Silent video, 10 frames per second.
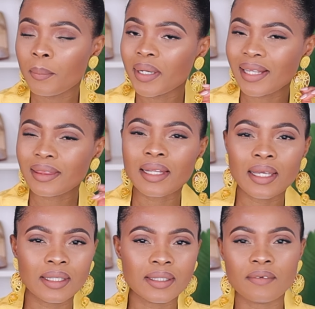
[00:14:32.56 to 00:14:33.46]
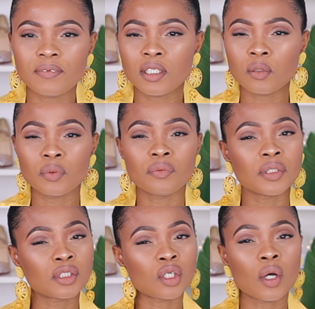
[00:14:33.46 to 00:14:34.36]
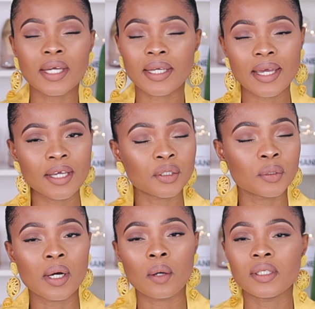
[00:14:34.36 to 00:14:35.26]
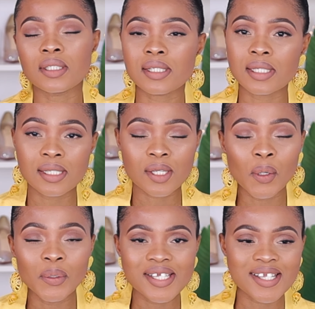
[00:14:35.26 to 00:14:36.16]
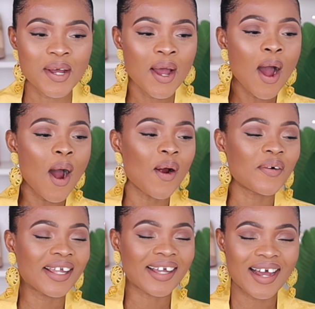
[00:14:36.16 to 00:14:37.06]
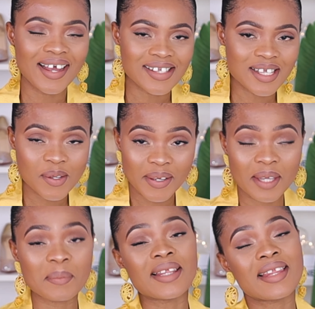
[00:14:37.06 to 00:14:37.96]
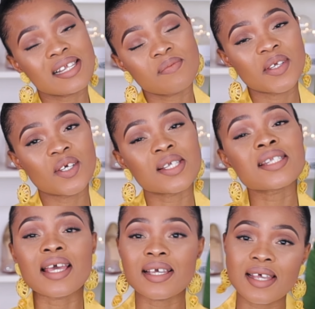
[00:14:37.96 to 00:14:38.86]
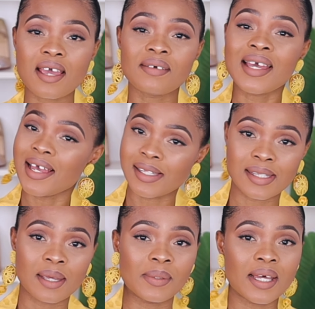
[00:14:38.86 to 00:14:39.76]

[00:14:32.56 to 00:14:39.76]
But I think they definitely will restock again. You know how these things goes. All right, guys. I'll see you again in my next video. Stay safe and stay